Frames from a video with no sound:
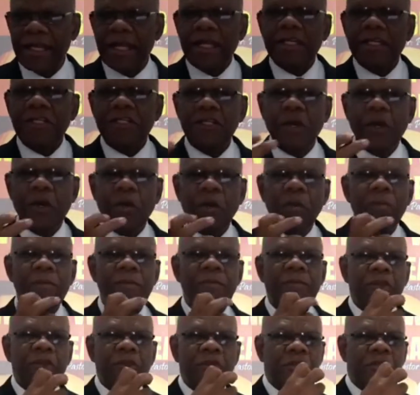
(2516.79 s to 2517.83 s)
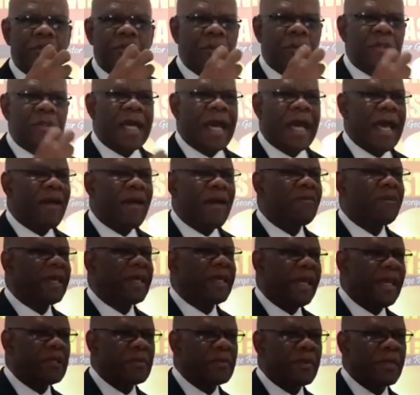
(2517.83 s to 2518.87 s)
So you don't have
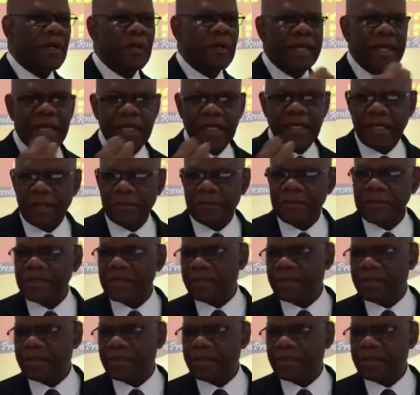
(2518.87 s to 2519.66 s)
kings without kingdoms.